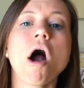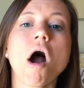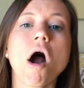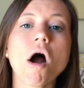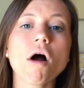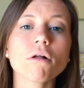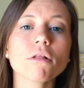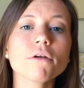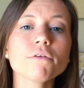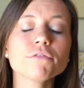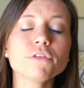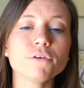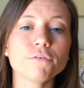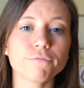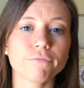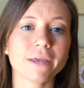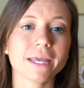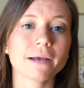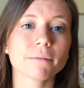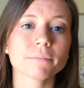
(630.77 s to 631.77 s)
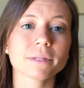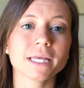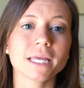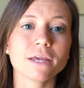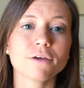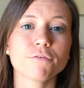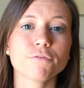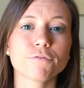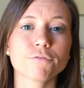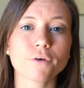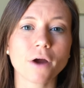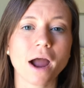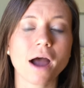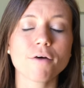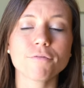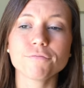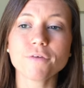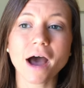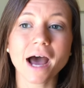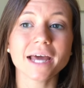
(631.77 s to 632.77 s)
all of the family
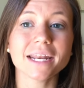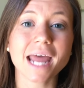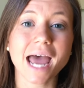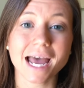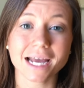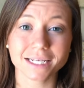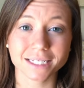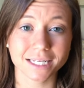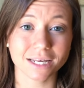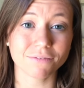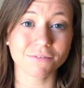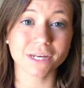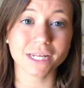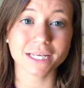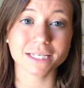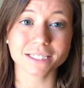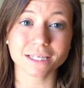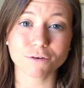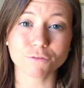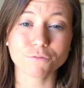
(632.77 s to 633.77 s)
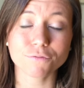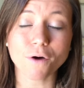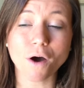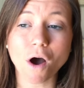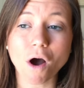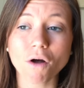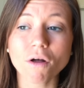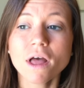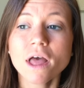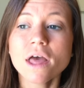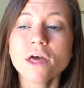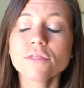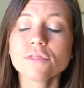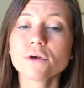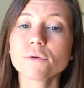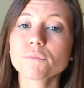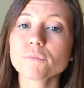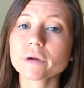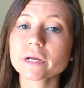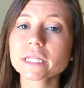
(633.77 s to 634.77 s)
fun activities in fall
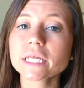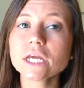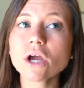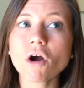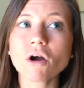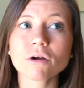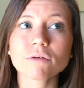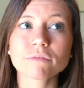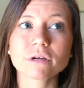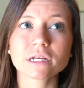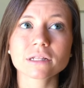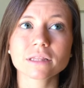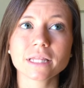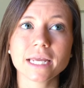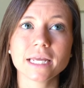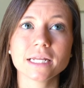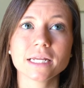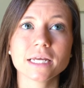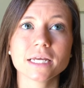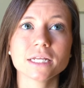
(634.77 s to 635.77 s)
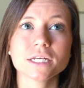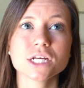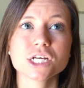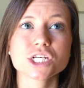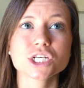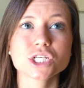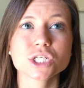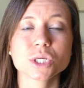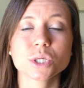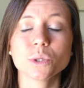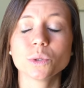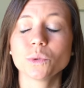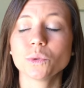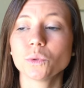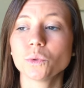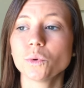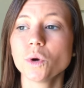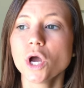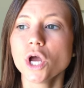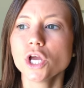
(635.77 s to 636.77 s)
that really aren't related
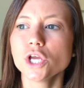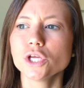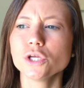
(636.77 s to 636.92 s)
to,